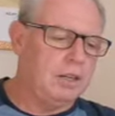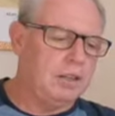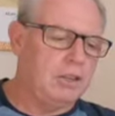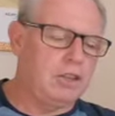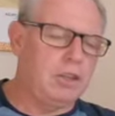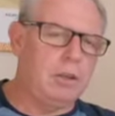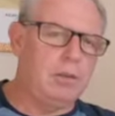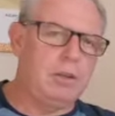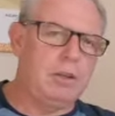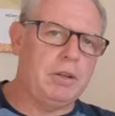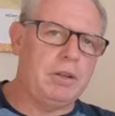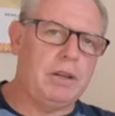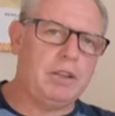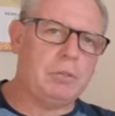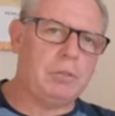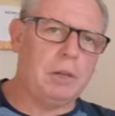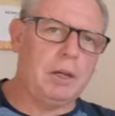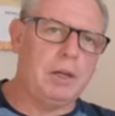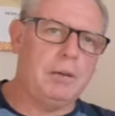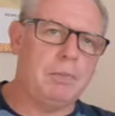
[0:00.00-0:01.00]
2
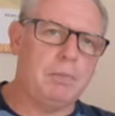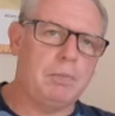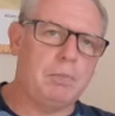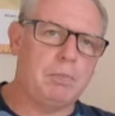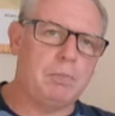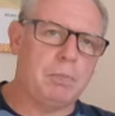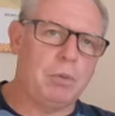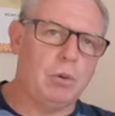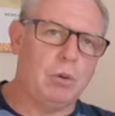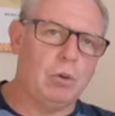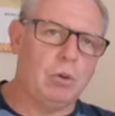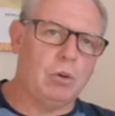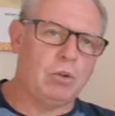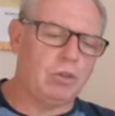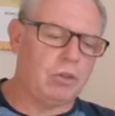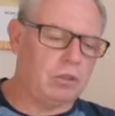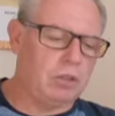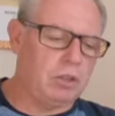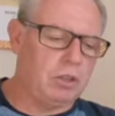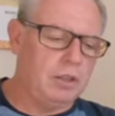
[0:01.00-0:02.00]
USB
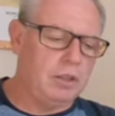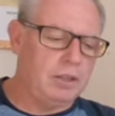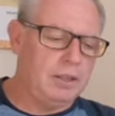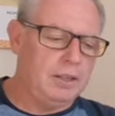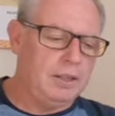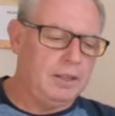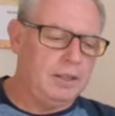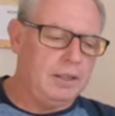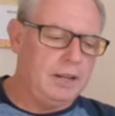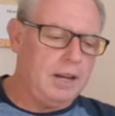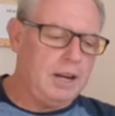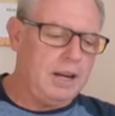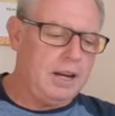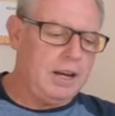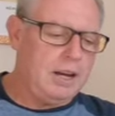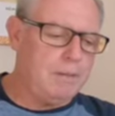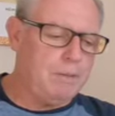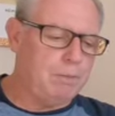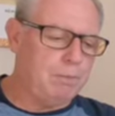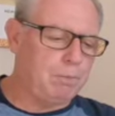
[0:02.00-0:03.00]
ports,
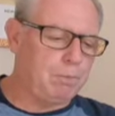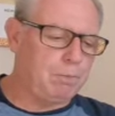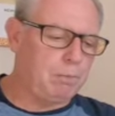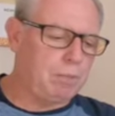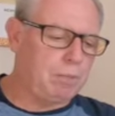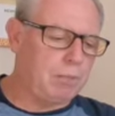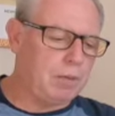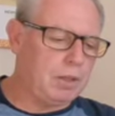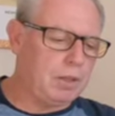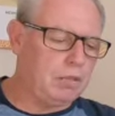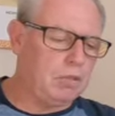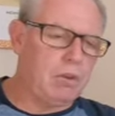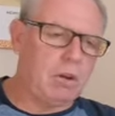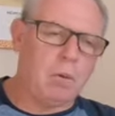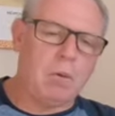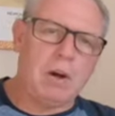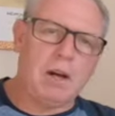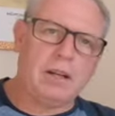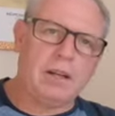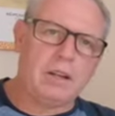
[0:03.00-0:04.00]

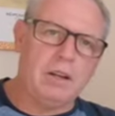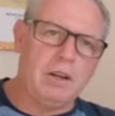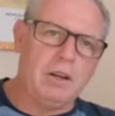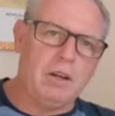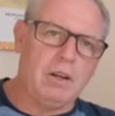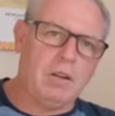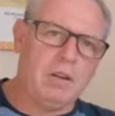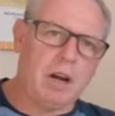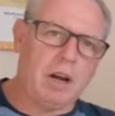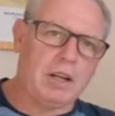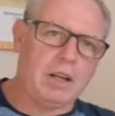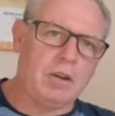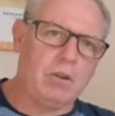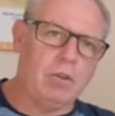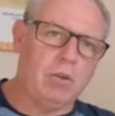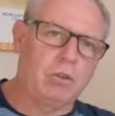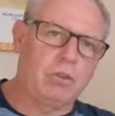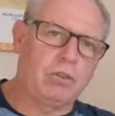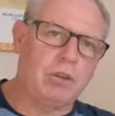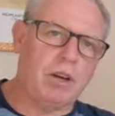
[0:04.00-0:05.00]
so I can
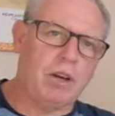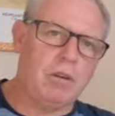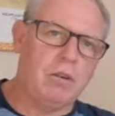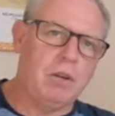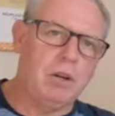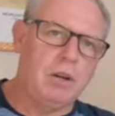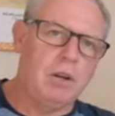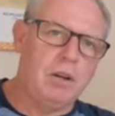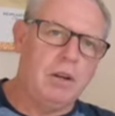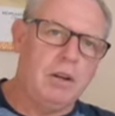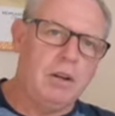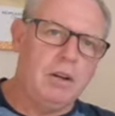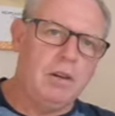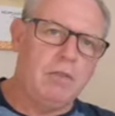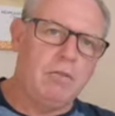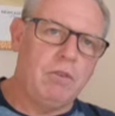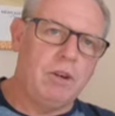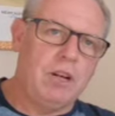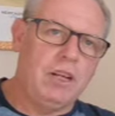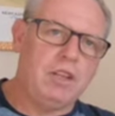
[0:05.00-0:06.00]
also
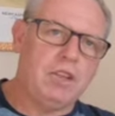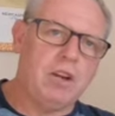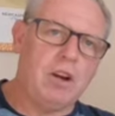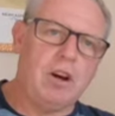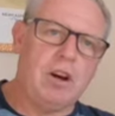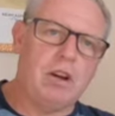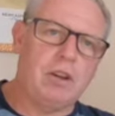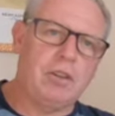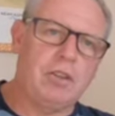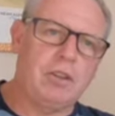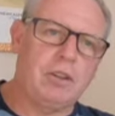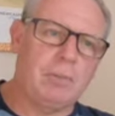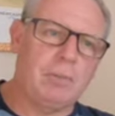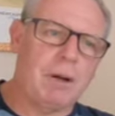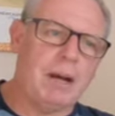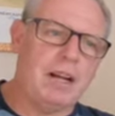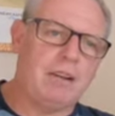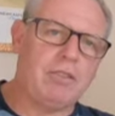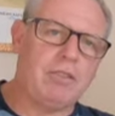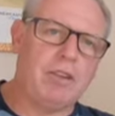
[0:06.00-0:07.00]
recharge the
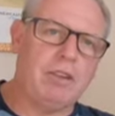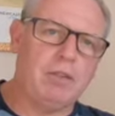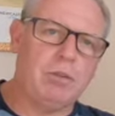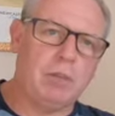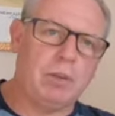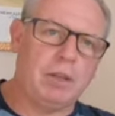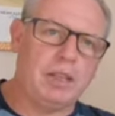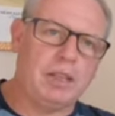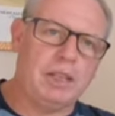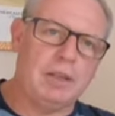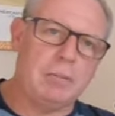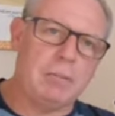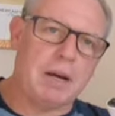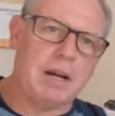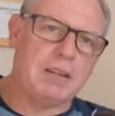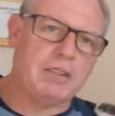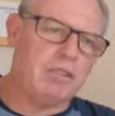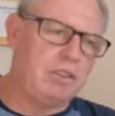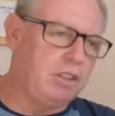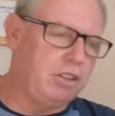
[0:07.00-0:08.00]
batteries within the
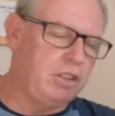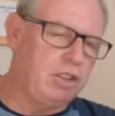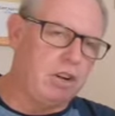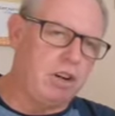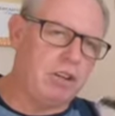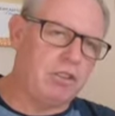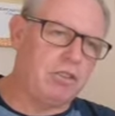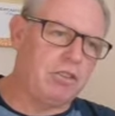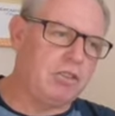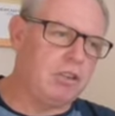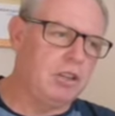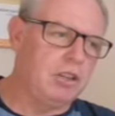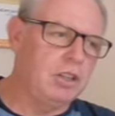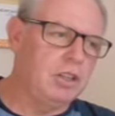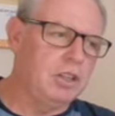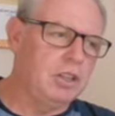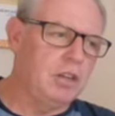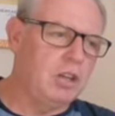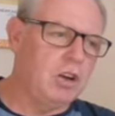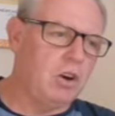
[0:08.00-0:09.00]
battery charger
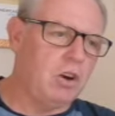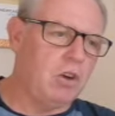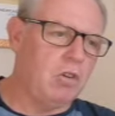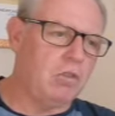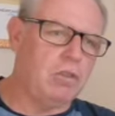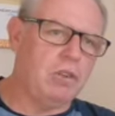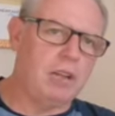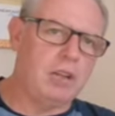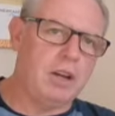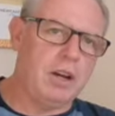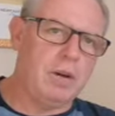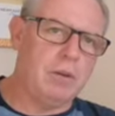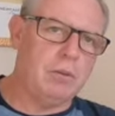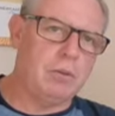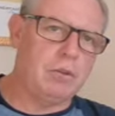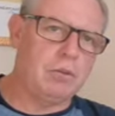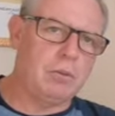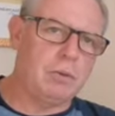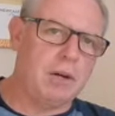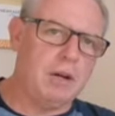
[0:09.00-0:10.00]
on the go
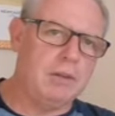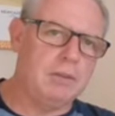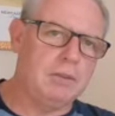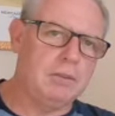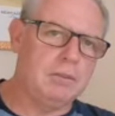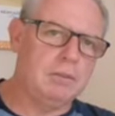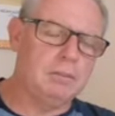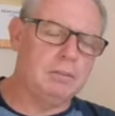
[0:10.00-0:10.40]
as well.